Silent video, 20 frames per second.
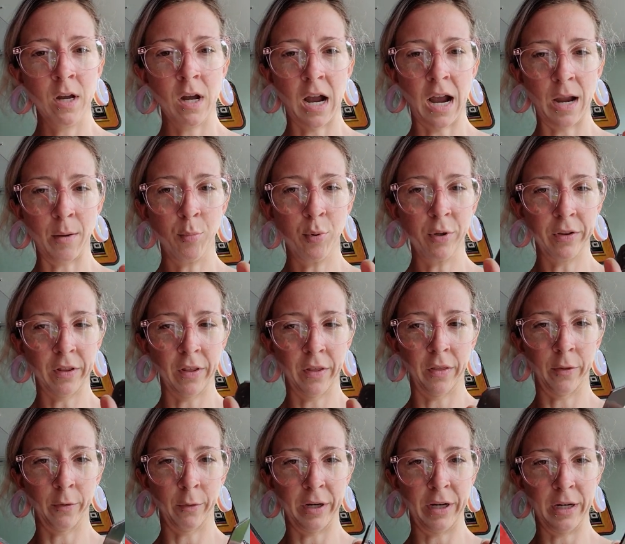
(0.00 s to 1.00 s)
I put the
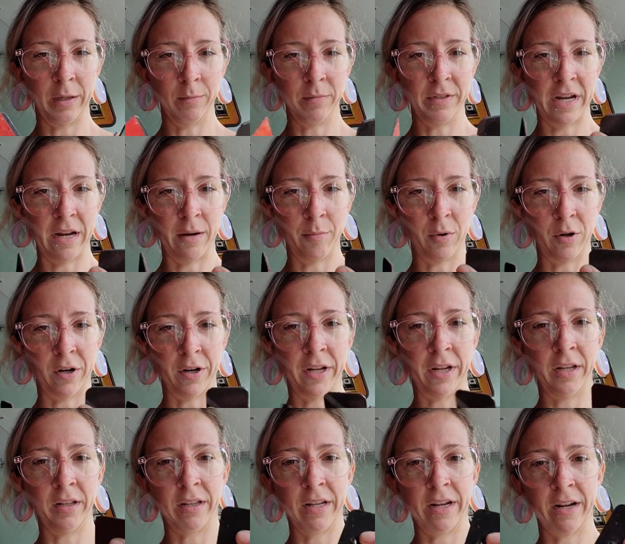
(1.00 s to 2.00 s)
3M tape on
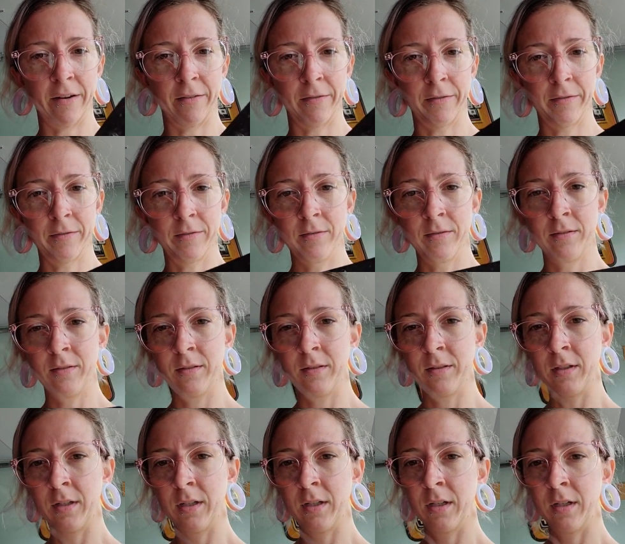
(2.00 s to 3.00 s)
it. They have
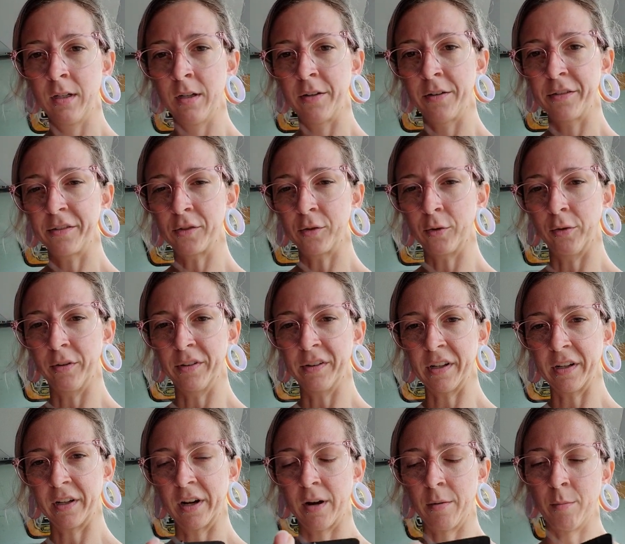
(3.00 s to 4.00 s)
screws
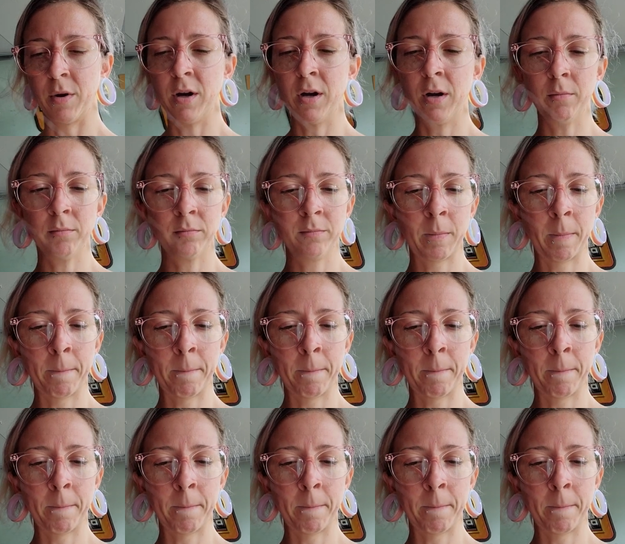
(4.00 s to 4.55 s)
that come up,